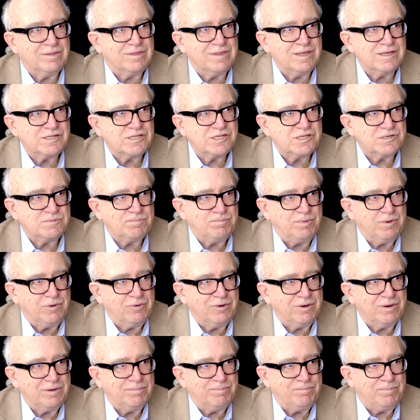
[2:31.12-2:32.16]
this
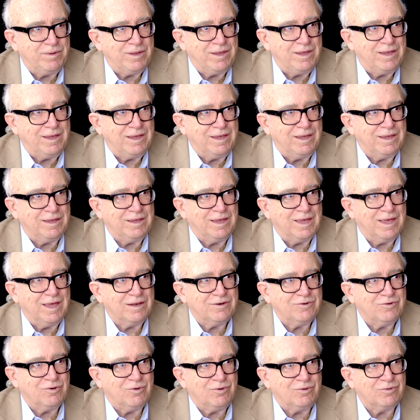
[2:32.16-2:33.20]
spirit being
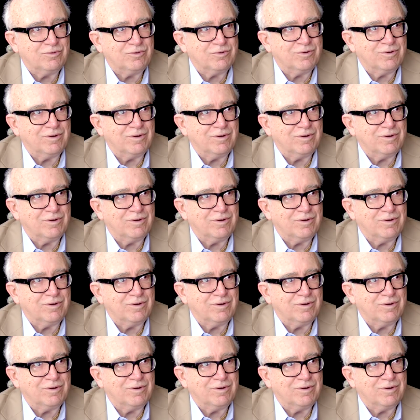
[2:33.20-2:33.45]
had told